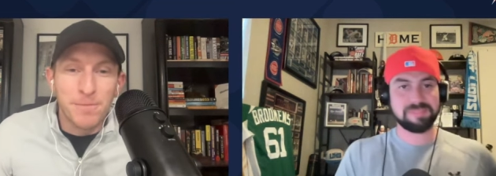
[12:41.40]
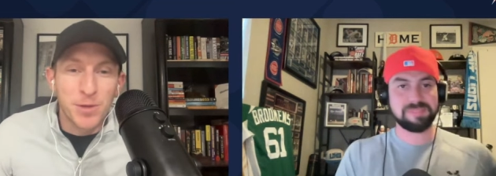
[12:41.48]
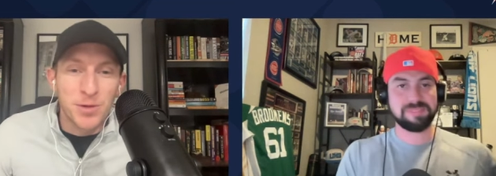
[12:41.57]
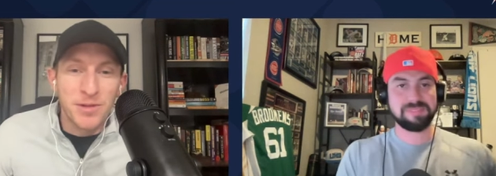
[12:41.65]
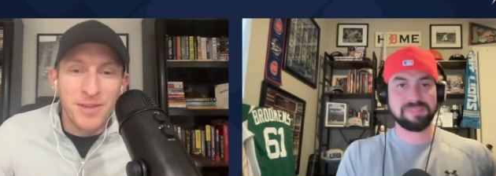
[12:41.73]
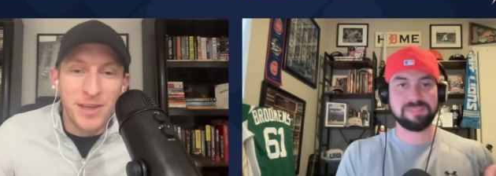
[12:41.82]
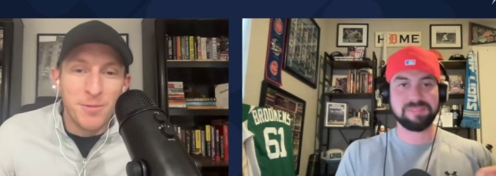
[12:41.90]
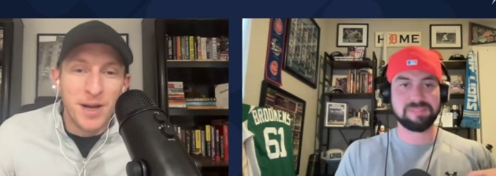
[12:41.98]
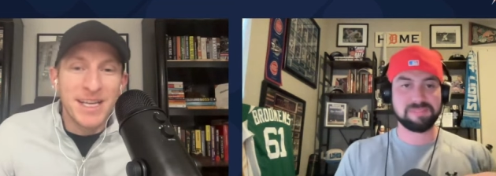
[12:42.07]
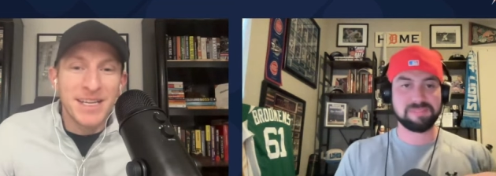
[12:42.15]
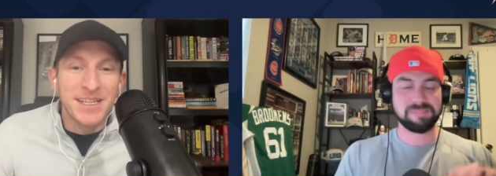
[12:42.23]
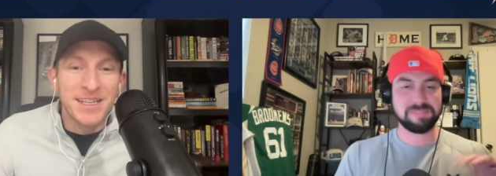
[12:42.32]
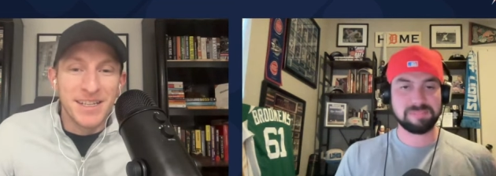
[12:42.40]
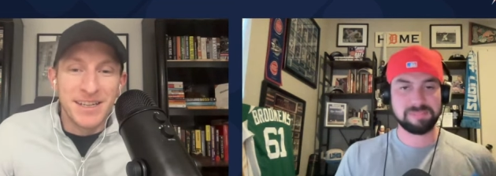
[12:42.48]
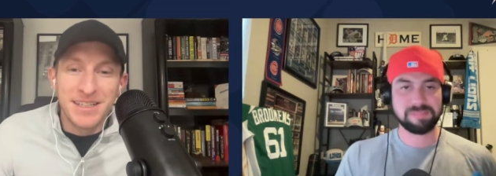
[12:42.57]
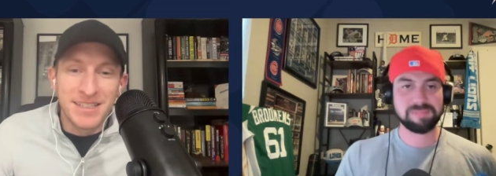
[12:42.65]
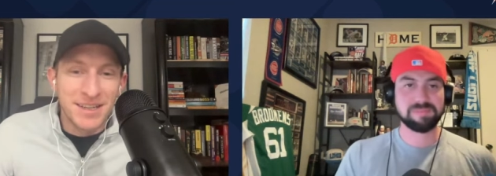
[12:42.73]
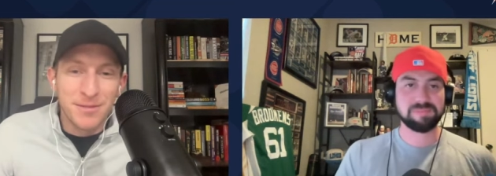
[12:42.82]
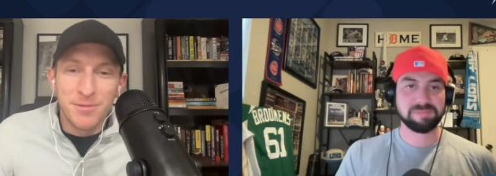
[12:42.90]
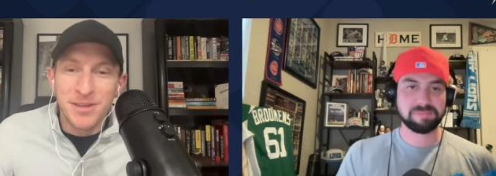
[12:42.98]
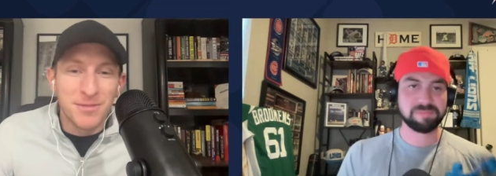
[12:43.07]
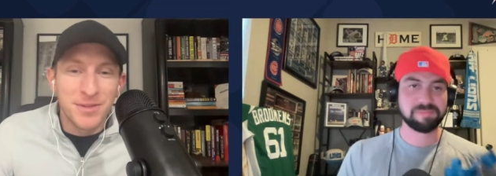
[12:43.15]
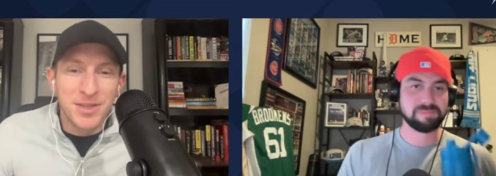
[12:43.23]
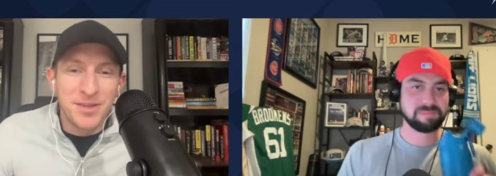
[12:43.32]
Speaker 1: Brodie Van Wagenen. I said, "What
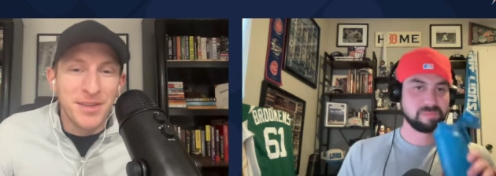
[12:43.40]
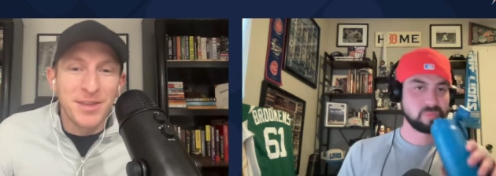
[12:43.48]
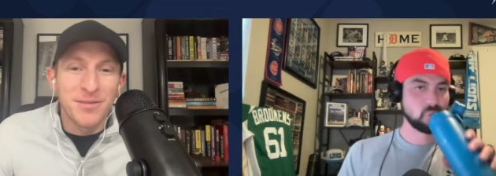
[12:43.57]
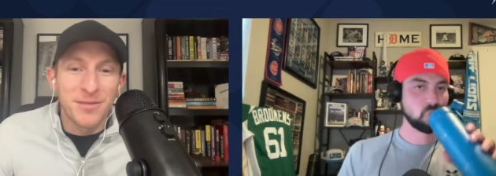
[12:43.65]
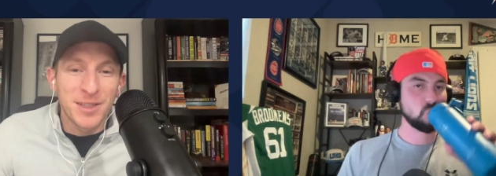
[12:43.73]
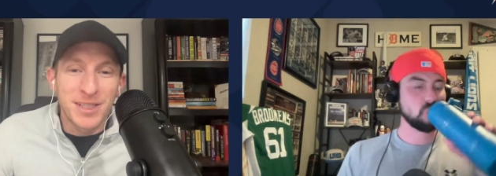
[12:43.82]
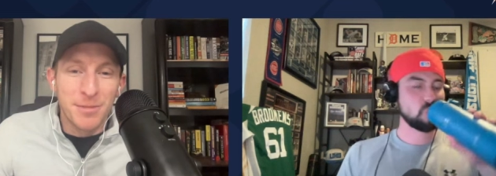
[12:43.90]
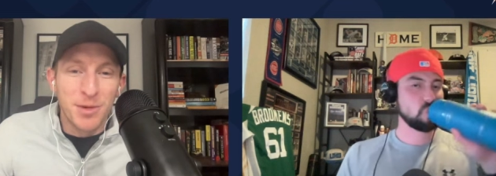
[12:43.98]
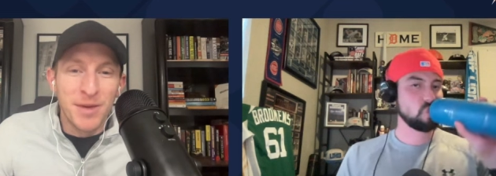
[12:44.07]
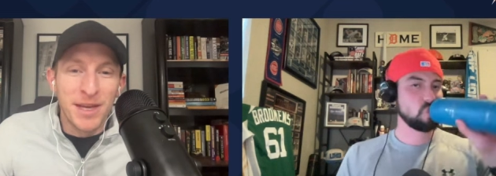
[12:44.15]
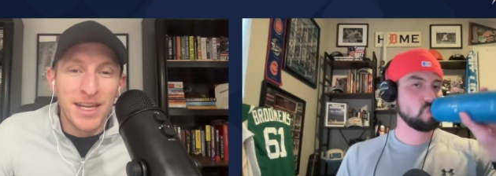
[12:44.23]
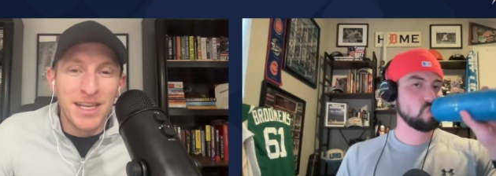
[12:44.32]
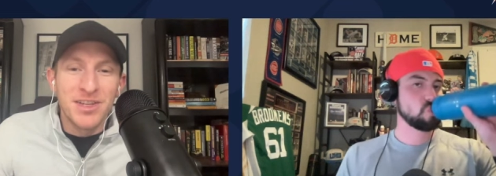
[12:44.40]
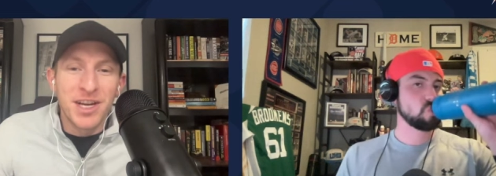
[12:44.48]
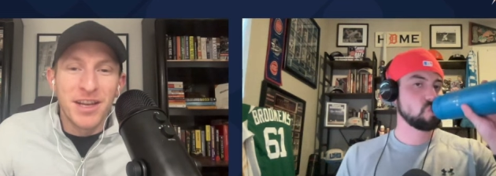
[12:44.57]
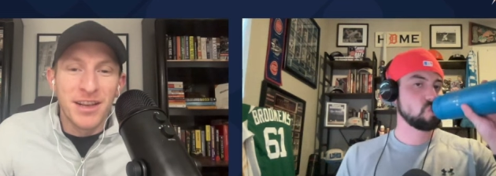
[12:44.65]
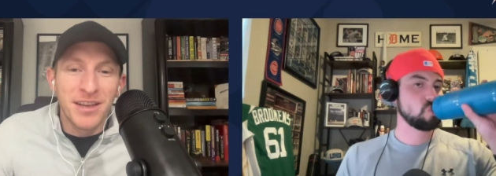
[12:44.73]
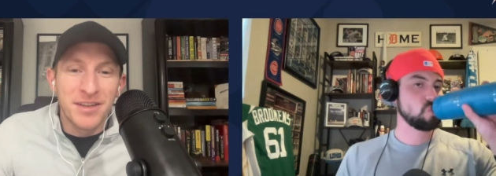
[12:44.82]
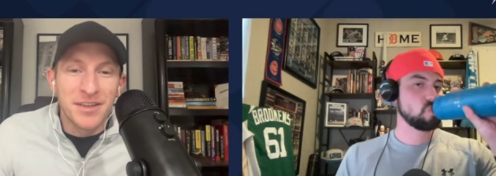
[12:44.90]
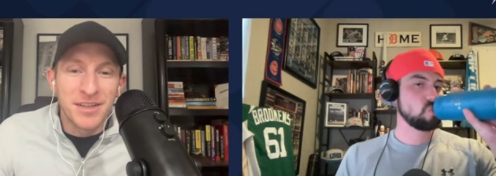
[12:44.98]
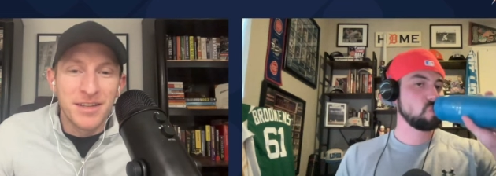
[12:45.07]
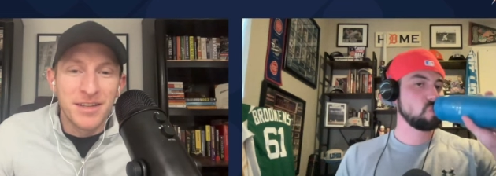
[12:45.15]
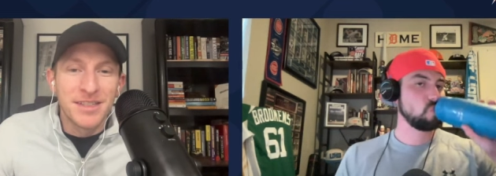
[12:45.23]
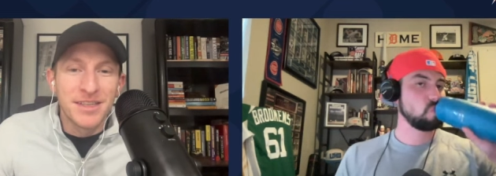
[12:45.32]
what do you think the first time you met AJ Hinch?"
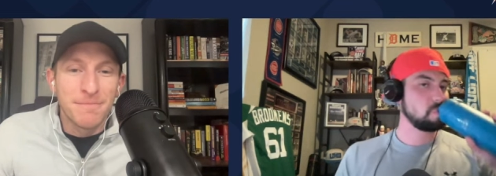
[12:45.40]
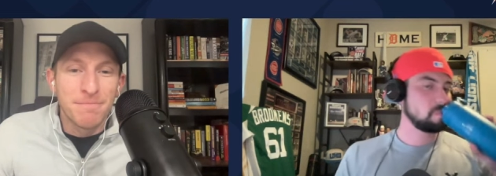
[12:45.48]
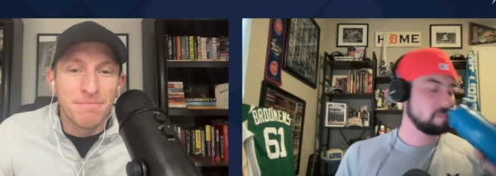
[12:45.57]
And he said,